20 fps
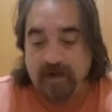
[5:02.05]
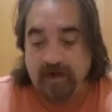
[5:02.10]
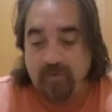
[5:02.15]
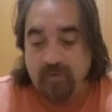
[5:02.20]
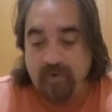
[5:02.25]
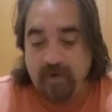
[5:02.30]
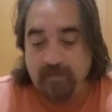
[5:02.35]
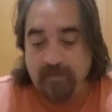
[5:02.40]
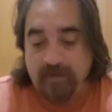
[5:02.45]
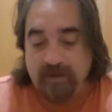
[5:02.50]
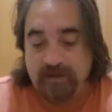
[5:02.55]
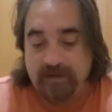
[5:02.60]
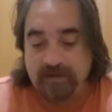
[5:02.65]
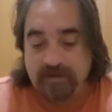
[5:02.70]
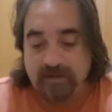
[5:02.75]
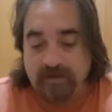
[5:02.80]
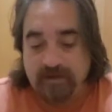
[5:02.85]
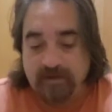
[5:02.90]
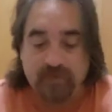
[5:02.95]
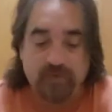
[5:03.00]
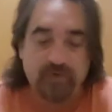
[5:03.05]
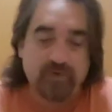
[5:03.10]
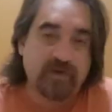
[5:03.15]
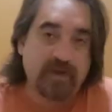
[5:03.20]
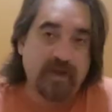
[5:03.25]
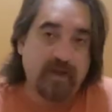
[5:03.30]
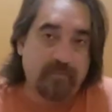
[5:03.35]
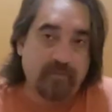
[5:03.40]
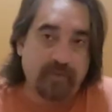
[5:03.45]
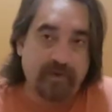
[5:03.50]
equipment.
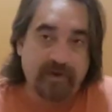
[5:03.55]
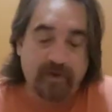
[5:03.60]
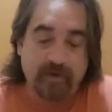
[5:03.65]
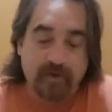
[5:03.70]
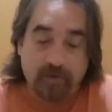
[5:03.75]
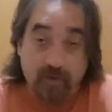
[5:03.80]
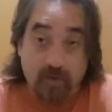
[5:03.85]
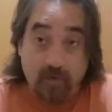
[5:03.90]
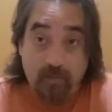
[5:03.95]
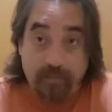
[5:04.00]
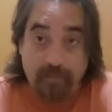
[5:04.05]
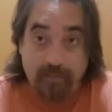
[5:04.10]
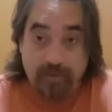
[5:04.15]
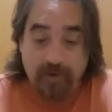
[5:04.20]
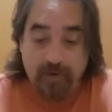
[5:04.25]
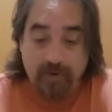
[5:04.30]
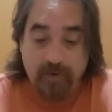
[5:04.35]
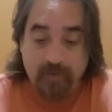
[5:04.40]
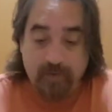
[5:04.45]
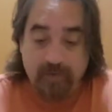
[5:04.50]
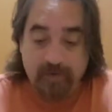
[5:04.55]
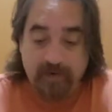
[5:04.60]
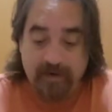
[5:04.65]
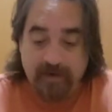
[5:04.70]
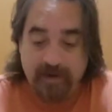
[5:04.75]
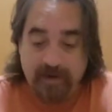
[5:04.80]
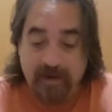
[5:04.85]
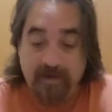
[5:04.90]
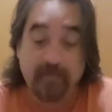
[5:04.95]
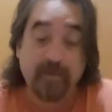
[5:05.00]
Usually I bring a GoPro
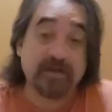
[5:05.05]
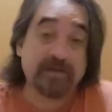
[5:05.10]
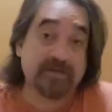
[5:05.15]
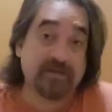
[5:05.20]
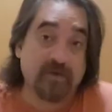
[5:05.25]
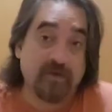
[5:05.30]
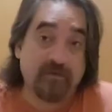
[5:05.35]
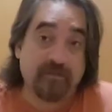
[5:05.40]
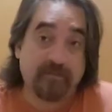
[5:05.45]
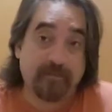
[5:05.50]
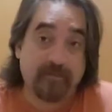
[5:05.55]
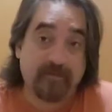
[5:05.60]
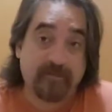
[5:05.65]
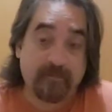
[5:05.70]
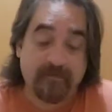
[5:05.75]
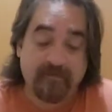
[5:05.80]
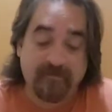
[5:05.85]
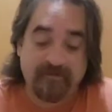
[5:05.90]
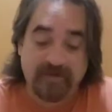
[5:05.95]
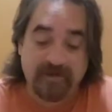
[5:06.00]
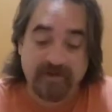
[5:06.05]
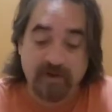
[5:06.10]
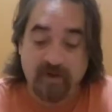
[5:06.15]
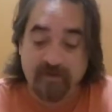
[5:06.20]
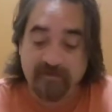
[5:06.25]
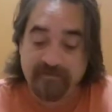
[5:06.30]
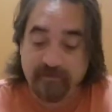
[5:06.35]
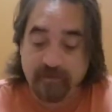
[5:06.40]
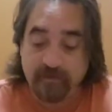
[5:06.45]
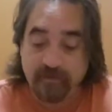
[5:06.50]
and my cell
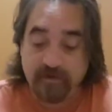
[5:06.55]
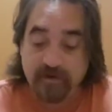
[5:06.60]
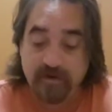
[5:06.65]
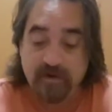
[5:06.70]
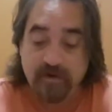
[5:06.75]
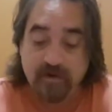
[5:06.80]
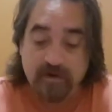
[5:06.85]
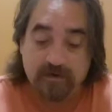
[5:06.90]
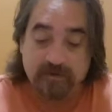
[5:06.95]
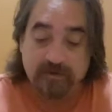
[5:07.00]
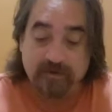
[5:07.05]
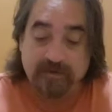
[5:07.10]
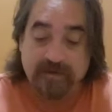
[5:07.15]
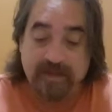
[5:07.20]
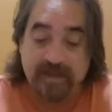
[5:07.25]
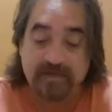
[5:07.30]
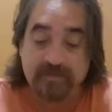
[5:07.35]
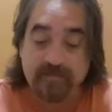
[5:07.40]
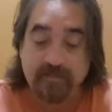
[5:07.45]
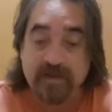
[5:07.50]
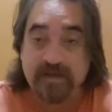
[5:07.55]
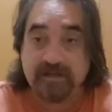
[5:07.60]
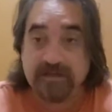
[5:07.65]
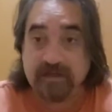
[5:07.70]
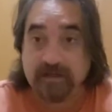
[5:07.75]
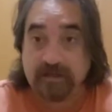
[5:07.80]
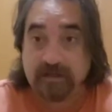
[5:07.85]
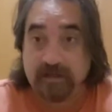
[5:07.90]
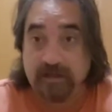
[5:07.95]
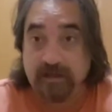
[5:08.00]
phone. That's
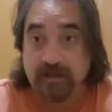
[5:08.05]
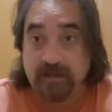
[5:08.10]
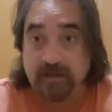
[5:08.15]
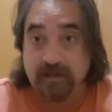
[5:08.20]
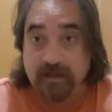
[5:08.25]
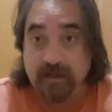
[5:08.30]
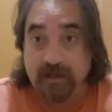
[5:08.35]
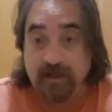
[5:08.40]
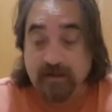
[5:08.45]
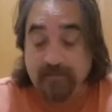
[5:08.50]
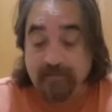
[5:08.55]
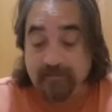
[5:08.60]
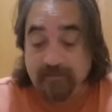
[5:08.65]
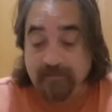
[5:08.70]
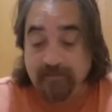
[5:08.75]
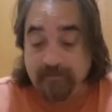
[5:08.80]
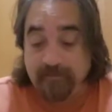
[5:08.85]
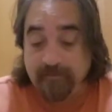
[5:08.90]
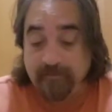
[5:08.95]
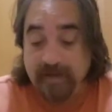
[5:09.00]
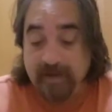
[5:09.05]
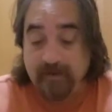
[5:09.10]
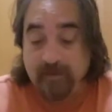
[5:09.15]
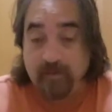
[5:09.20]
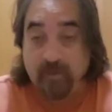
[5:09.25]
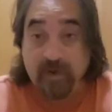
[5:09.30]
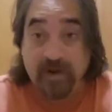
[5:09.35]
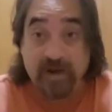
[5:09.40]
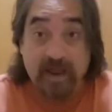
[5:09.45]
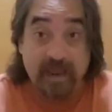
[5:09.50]
basically
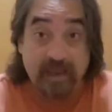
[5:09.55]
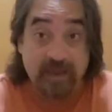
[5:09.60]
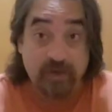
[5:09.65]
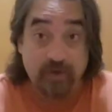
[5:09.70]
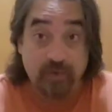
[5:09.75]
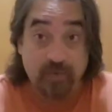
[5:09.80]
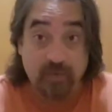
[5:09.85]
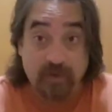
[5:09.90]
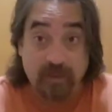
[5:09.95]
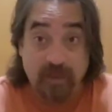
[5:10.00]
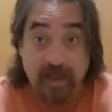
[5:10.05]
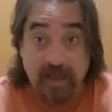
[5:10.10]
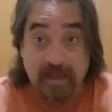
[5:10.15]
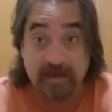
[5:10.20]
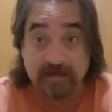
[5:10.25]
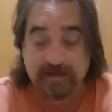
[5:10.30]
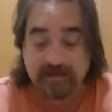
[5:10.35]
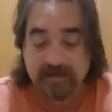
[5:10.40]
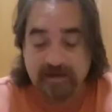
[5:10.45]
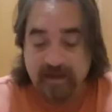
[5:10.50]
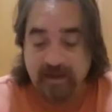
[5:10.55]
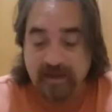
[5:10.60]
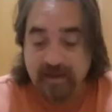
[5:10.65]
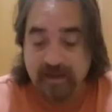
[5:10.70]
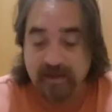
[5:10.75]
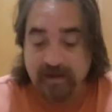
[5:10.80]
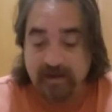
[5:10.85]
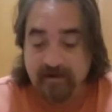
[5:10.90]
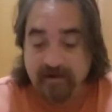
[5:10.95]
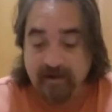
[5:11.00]
what I utilize
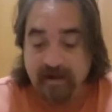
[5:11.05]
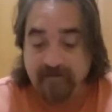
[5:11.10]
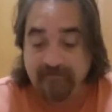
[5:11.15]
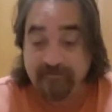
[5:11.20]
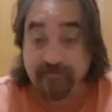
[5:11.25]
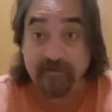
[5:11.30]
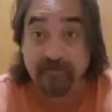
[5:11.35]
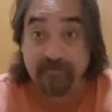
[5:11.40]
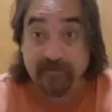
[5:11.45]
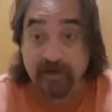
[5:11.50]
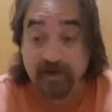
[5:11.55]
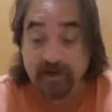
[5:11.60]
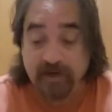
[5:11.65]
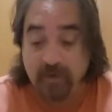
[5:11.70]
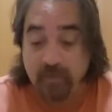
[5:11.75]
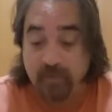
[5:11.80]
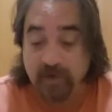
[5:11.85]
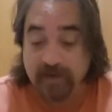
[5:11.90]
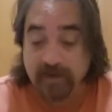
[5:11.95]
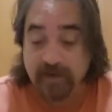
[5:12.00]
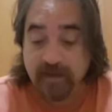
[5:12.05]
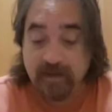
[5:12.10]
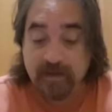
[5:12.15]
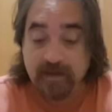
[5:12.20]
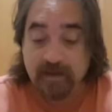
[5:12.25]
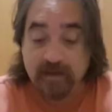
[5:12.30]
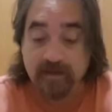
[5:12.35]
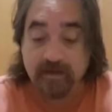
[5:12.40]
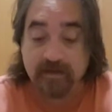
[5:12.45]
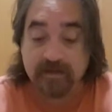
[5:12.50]
for videoing
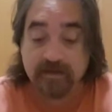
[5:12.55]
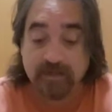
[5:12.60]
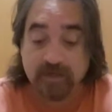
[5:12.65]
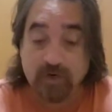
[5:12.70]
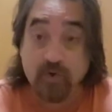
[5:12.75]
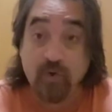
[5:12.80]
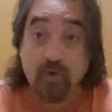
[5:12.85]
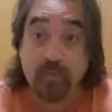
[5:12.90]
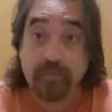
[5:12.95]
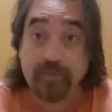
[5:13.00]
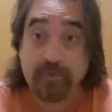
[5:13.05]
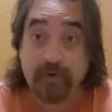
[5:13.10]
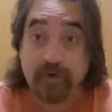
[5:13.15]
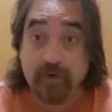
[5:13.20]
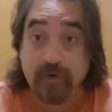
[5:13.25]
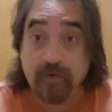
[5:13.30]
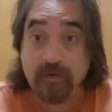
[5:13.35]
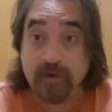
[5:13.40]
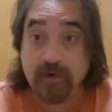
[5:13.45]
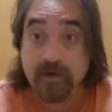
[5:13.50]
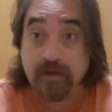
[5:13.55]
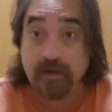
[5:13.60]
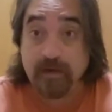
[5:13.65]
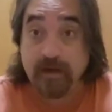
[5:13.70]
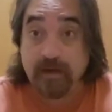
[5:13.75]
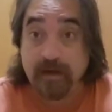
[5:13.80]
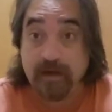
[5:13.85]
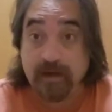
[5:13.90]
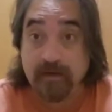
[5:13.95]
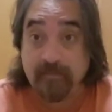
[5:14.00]
is a GoPro
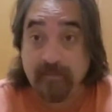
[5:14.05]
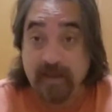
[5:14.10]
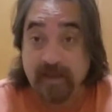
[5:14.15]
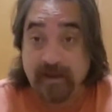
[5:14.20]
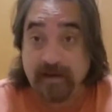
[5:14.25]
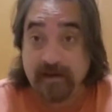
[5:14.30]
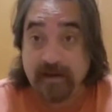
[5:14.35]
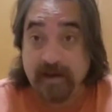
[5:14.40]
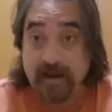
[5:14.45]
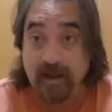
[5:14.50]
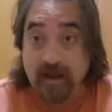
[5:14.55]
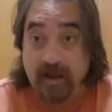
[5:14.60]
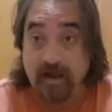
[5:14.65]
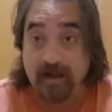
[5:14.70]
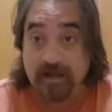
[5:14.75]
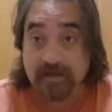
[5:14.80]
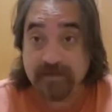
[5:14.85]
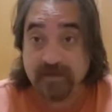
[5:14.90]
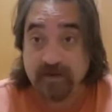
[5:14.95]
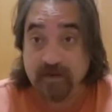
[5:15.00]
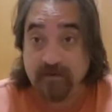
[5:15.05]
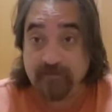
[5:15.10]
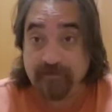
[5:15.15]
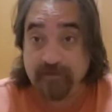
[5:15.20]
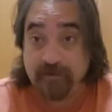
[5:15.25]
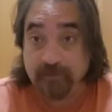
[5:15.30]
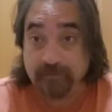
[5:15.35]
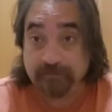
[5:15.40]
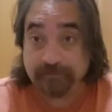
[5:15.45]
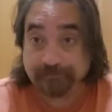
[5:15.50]
and my cell
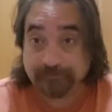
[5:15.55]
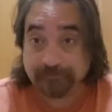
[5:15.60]
phone.